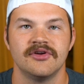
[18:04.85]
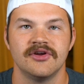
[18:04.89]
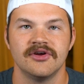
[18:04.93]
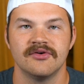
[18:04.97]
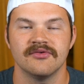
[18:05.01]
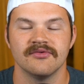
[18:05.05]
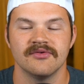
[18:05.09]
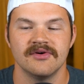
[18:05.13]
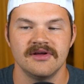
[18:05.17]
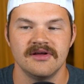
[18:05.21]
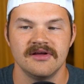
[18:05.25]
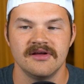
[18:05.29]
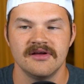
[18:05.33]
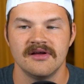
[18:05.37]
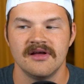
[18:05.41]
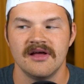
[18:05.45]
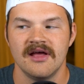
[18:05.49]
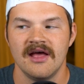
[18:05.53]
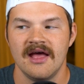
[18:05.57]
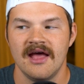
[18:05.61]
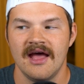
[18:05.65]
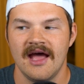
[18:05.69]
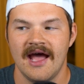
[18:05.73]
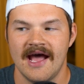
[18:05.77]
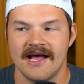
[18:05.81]
degree
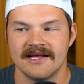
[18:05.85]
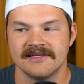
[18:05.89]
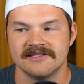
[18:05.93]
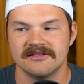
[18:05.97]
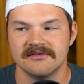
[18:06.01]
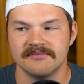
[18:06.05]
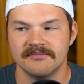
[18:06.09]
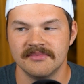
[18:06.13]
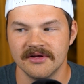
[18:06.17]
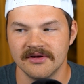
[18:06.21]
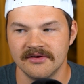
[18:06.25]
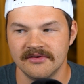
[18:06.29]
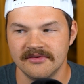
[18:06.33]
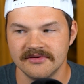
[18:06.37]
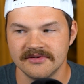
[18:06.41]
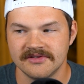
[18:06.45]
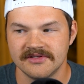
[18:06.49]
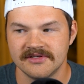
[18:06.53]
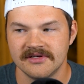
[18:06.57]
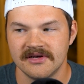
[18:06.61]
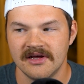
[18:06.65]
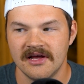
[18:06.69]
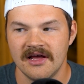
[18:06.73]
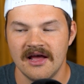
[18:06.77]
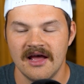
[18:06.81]
as the
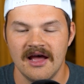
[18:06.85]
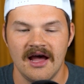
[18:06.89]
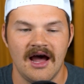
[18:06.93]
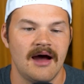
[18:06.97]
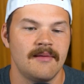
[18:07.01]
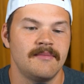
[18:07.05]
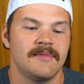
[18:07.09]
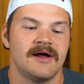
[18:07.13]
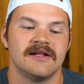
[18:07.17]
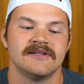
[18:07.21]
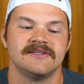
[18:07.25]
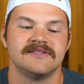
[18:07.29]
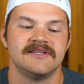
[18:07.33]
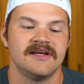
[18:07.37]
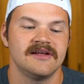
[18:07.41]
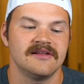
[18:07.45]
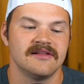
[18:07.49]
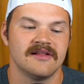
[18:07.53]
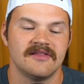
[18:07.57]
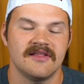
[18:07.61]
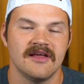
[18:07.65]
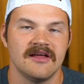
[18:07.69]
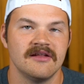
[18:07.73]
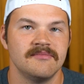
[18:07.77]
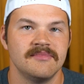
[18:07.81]
Bills. I'm not saying
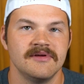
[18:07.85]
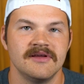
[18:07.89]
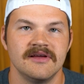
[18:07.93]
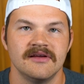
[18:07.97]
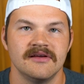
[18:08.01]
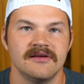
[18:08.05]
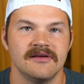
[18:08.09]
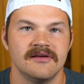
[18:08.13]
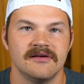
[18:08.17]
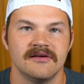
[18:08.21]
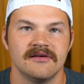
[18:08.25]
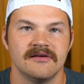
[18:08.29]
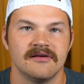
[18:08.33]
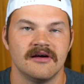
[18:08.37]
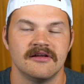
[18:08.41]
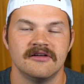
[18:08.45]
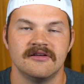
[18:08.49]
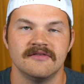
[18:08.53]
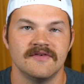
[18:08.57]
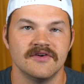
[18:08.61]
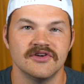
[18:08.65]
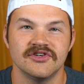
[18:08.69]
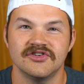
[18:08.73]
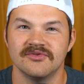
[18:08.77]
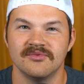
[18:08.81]
that they'd be a
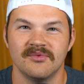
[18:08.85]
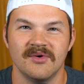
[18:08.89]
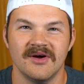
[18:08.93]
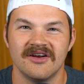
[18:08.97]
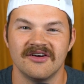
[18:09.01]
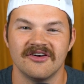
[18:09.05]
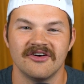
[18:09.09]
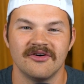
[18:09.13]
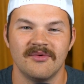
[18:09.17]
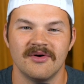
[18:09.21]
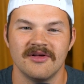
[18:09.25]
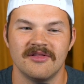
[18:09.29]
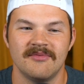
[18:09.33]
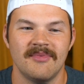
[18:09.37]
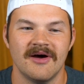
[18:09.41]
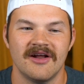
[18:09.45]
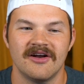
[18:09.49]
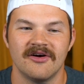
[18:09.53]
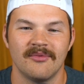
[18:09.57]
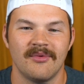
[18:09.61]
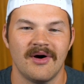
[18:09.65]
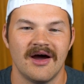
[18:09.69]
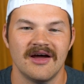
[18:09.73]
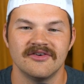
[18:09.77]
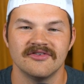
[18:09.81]
division winner with
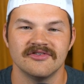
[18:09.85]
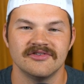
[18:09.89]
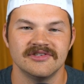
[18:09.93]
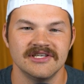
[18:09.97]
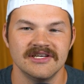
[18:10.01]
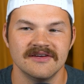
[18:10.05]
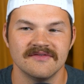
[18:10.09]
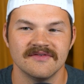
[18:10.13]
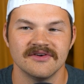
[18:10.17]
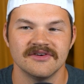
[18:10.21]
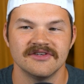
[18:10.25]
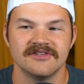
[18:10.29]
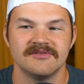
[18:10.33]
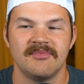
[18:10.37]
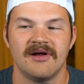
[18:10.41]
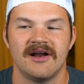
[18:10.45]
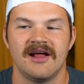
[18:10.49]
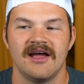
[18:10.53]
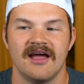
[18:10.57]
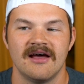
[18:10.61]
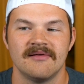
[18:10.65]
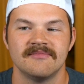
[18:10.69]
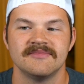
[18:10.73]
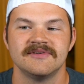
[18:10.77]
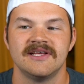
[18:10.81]
better wide receivers, but
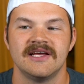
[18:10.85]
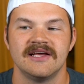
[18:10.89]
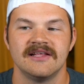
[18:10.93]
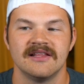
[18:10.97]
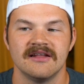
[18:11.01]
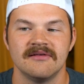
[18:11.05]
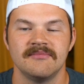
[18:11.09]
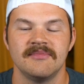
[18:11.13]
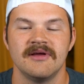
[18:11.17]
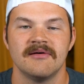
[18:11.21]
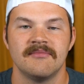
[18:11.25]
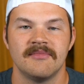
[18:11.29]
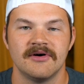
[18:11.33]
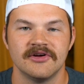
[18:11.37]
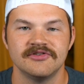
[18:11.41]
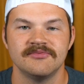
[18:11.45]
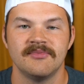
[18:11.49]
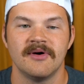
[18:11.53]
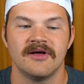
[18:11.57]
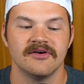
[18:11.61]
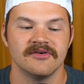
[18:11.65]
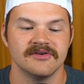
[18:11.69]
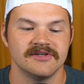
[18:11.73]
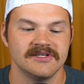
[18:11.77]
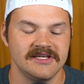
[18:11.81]
I am saying they'd be a much
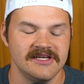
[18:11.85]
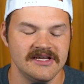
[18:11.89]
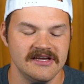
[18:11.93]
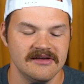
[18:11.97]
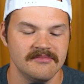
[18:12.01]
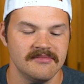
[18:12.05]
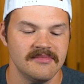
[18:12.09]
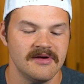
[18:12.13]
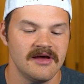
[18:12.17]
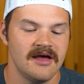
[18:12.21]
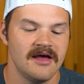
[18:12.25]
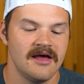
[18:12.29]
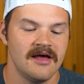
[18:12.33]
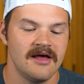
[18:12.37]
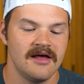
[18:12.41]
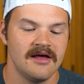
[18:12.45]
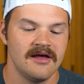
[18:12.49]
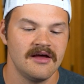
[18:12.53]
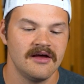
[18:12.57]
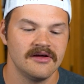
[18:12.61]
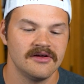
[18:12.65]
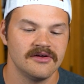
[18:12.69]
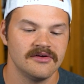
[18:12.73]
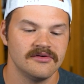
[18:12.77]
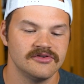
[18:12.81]
better team.
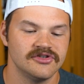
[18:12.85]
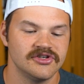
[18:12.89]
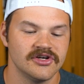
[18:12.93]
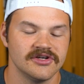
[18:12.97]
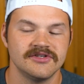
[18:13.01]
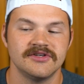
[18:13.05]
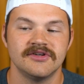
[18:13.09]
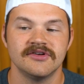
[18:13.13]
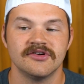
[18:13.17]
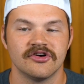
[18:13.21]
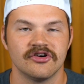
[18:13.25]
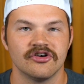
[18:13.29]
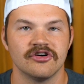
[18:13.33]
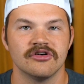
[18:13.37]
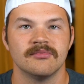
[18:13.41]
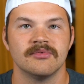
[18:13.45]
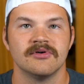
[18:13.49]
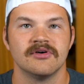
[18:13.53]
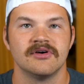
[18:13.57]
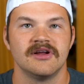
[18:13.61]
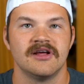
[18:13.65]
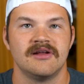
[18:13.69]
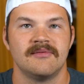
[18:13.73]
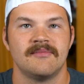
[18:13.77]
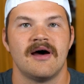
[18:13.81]
Justin
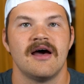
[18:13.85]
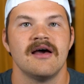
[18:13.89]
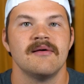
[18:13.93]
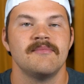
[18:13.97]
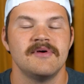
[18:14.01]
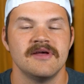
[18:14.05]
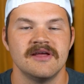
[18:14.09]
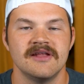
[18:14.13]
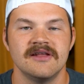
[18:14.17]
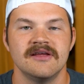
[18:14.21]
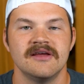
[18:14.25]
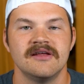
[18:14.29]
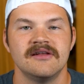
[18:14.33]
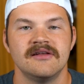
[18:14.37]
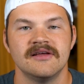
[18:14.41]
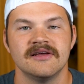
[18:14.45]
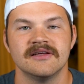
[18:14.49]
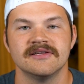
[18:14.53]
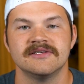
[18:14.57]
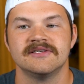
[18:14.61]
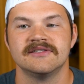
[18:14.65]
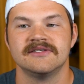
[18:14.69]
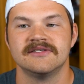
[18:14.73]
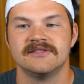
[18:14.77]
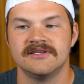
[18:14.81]
Herbert, in my opinion,
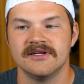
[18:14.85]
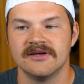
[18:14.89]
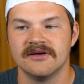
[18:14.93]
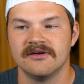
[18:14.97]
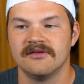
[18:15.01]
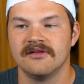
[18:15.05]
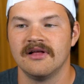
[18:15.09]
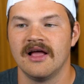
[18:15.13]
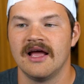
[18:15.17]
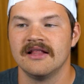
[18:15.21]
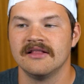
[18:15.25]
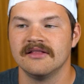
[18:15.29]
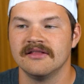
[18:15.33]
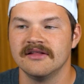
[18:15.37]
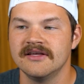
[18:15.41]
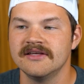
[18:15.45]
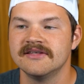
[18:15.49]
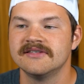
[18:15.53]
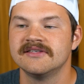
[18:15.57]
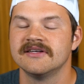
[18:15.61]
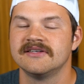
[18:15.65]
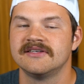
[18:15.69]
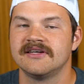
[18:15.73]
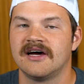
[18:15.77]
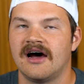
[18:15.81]
is still at
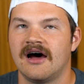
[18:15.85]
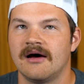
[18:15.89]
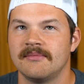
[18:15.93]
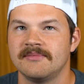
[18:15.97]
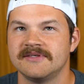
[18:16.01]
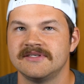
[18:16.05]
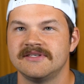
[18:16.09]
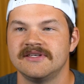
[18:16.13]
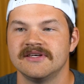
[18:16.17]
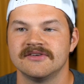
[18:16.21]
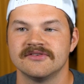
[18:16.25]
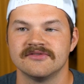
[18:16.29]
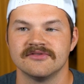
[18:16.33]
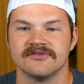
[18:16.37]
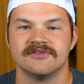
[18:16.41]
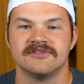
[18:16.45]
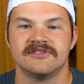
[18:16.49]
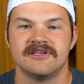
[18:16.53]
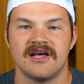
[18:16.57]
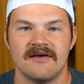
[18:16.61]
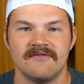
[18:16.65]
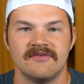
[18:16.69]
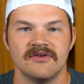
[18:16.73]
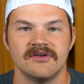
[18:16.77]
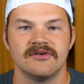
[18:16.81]
least a top six or
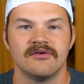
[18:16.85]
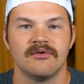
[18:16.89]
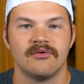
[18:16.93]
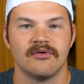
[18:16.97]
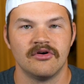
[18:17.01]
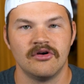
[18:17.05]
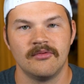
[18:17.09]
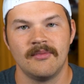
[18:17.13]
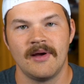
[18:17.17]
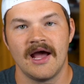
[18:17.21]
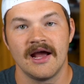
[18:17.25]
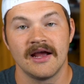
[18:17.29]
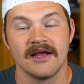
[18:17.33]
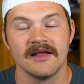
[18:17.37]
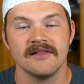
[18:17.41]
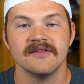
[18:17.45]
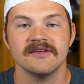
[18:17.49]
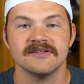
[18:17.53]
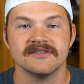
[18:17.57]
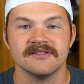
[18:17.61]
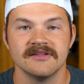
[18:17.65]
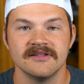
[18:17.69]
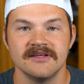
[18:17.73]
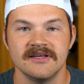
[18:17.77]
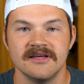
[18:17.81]
seven quarterback in
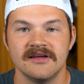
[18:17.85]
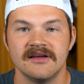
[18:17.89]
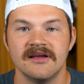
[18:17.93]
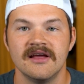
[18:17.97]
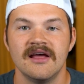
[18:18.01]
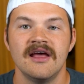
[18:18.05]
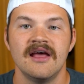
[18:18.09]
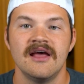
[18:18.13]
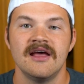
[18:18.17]
this league.